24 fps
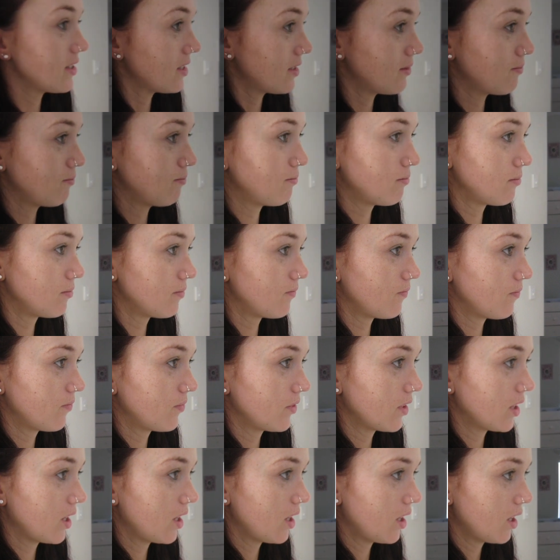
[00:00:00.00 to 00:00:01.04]
It's a
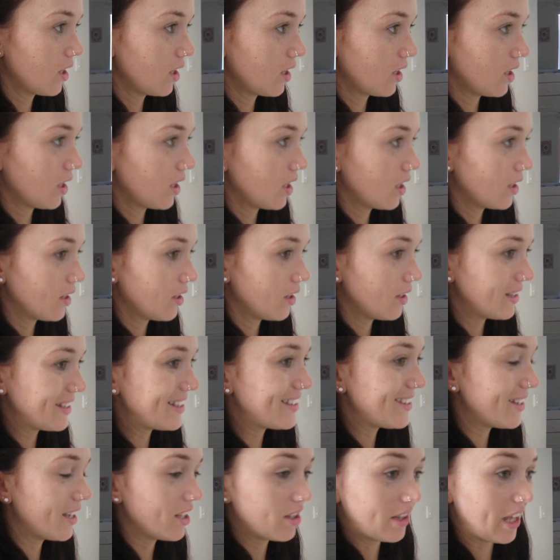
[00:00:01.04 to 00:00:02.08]
tongue
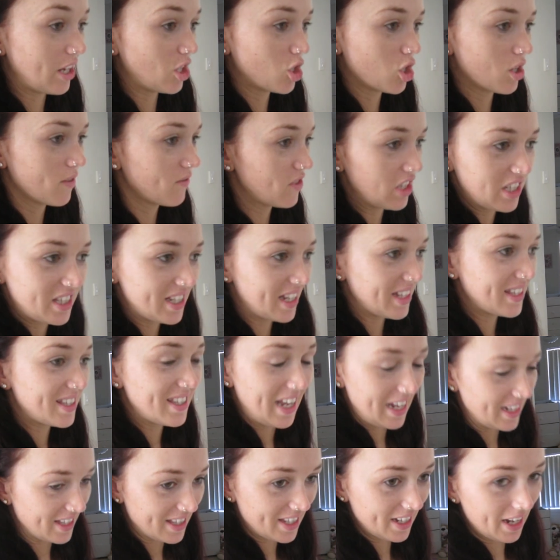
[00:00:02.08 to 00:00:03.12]
thing. They should have just said
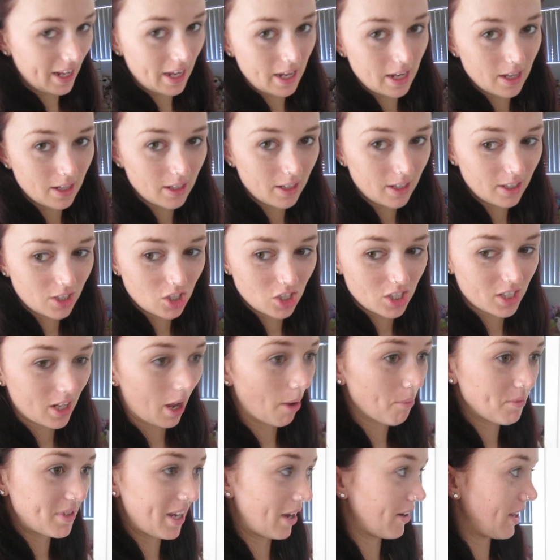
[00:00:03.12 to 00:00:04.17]
sensity. It just
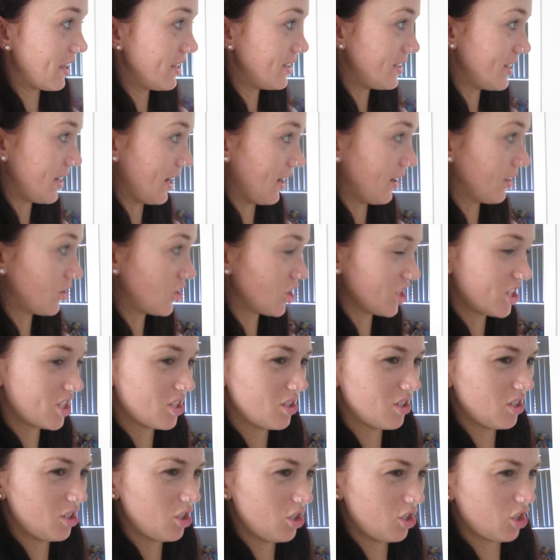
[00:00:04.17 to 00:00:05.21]
comes out easier.
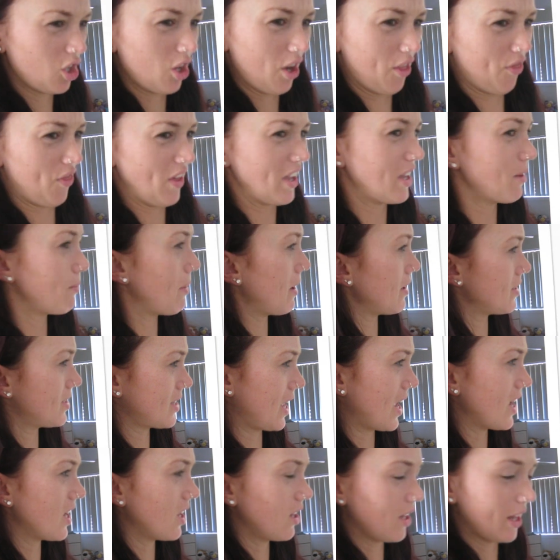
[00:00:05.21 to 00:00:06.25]
Just, you've got to think about
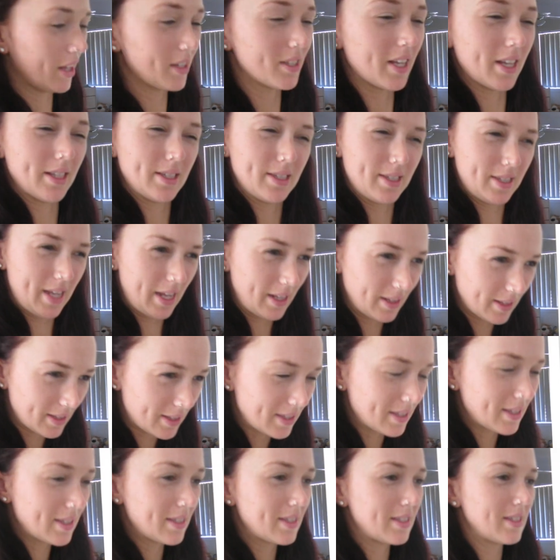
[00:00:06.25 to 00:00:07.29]
saying it. It's like
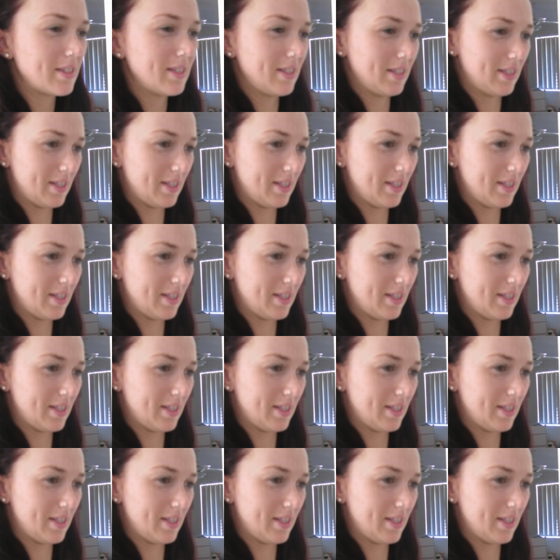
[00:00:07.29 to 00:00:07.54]
sensi.